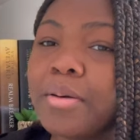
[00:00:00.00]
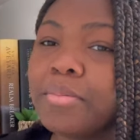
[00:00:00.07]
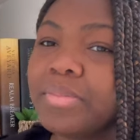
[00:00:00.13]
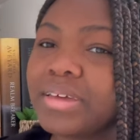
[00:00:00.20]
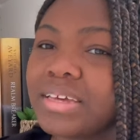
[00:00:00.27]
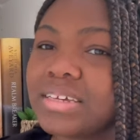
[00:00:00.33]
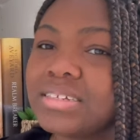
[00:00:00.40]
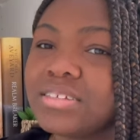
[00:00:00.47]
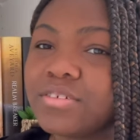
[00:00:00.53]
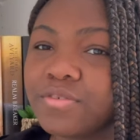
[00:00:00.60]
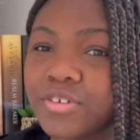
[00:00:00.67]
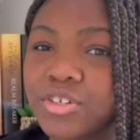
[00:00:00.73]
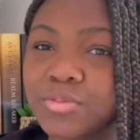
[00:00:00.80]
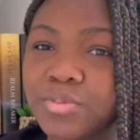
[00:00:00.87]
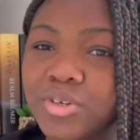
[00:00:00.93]
because the
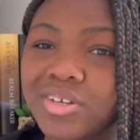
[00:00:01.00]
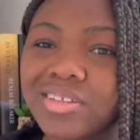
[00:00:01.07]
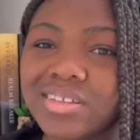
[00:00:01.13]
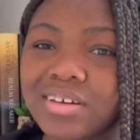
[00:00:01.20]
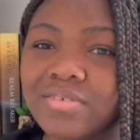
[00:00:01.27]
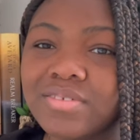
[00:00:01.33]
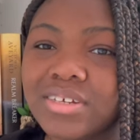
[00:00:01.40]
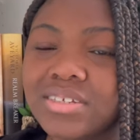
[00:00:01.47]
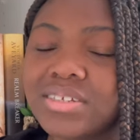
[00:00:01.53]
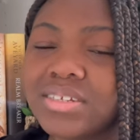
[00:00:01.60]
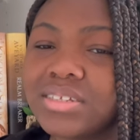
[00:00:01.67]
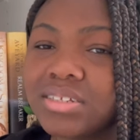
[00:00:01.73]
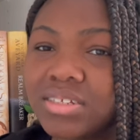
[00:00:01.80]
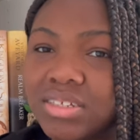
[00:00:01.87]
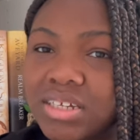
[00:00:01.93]
first book left us
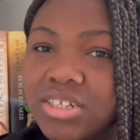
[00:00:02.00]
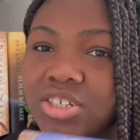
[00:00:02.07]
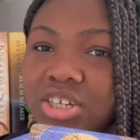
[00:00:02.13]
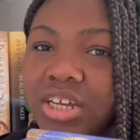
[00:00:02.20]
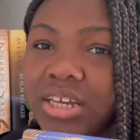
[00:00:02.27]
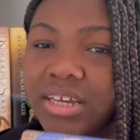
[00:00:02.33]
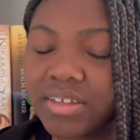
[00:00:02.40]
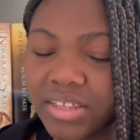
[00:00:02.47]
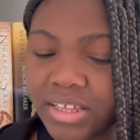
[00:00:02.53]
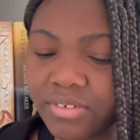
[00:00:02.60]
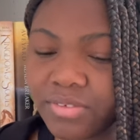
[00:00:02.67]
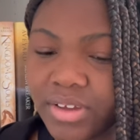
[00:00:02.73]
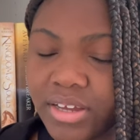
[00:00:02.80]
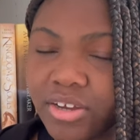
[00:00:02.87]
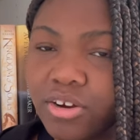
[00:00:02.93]
in such a
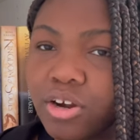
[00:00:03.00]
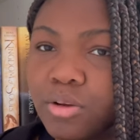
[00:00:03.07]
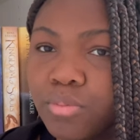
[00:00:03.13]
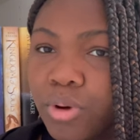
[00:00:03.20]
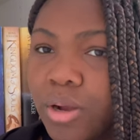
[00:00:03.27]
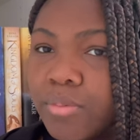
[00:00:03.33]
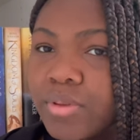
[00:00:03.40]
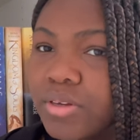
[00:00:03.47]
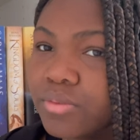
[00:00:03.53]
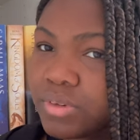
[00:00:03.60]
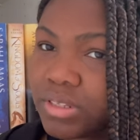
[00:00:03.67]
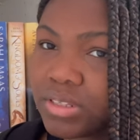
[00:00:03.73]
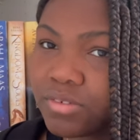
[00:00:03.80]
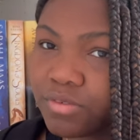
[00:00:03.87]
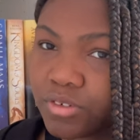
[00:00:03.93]
cliffhanger i'll probably
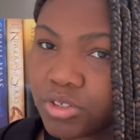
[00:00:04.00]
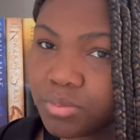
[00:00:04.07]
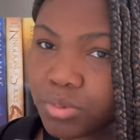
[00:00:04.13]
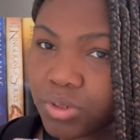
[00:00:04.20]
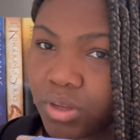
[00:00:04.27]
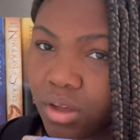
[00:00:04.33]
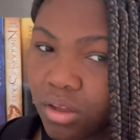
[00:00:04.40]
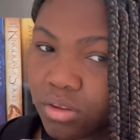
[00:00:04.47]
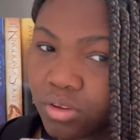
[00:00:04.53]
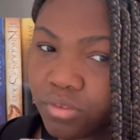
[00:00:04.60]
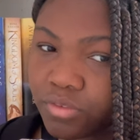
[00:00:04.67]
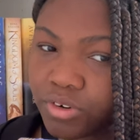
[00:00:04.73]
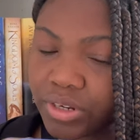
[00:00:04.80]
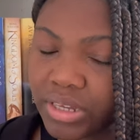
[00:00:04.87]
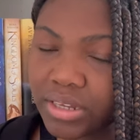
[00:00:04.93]
read the first book all
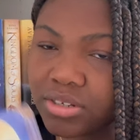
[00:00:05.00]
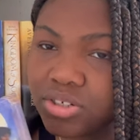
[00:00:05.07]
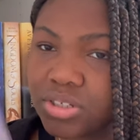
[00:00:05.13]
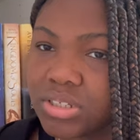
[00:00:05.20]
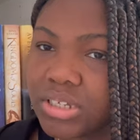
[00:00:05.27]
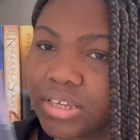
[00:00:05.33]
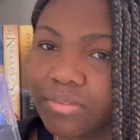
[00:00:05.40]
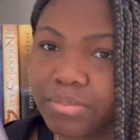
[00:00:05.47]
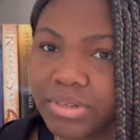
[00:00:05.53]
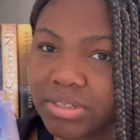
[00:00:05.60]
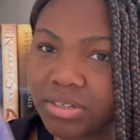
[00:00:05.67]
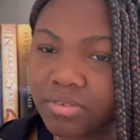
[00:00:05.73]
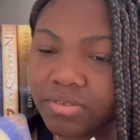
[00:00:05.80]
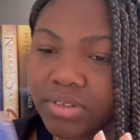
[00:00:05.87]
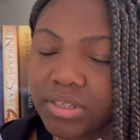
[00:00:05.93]
over again just to give
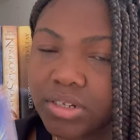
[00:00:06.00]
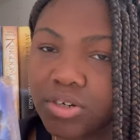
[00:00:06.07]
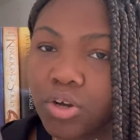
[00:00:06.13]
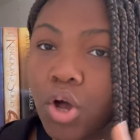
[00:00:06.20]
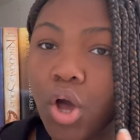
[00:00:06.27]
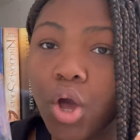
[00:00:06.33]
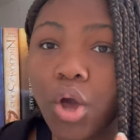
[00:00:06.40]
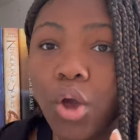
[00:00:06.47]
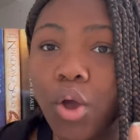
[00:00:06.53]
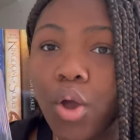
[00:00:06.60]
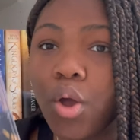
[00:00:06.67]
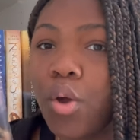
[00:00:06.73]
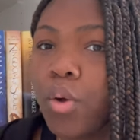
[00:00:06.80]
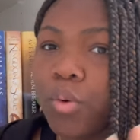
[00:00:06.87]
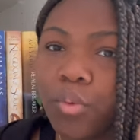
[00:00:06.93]
myself a little
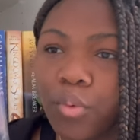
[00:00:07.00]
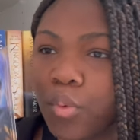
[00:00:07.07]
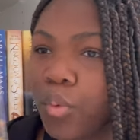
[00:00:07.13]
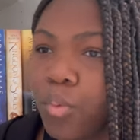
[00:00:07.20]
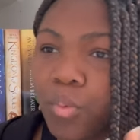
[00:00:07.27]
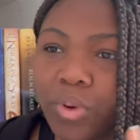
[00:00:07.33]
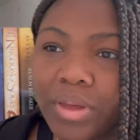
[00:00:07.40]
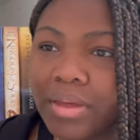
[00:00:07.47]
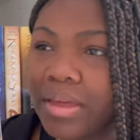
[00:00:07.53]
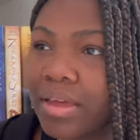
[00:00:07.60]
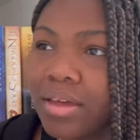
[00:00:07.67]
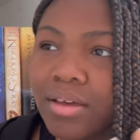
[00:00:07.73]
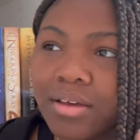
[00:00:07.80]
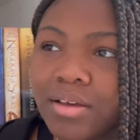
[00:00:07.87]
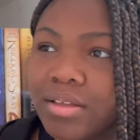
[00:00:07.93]

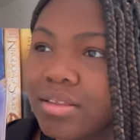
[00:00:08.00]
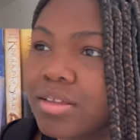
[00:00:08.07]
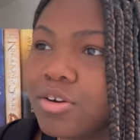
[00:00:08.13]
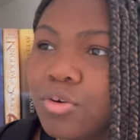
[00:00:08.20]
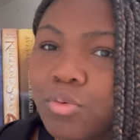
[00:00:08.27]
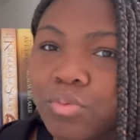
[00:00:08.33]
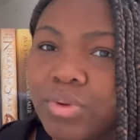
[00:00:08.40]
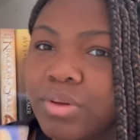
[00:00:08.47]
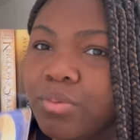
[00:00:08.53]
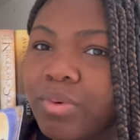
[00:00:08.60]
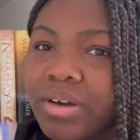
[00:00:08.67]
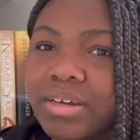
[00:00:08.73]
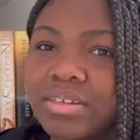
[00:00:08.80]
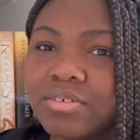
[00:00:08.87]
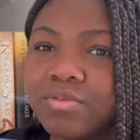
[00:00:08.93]
re little
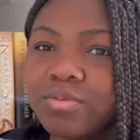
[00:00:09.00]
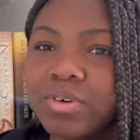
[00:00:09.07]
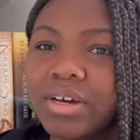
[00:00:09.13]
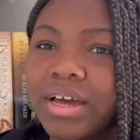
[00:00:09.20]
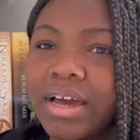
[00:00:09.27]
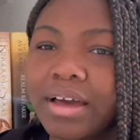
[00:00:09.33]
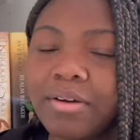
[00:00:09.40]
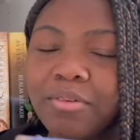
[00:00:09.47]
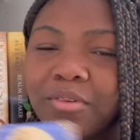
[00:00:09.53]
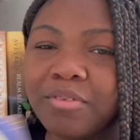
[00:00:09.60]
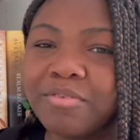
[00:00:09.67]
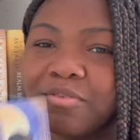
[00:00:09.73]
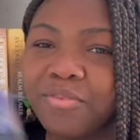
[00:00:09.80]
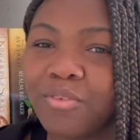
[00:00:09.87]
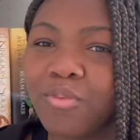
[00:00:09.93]
rewind of what ha of
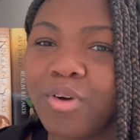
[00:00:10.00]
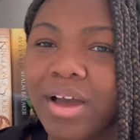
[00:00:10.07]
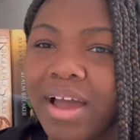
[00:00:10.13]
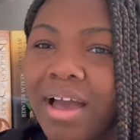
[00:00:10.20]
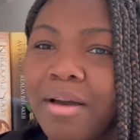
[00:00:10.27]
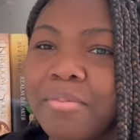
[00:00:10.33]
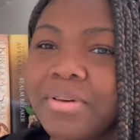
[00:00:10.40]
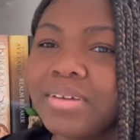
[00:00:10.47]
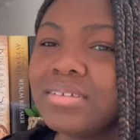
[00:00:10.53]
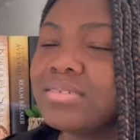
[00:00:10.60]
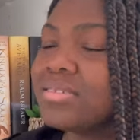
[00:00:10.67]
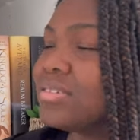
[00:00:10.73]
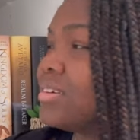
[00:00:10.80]
what happened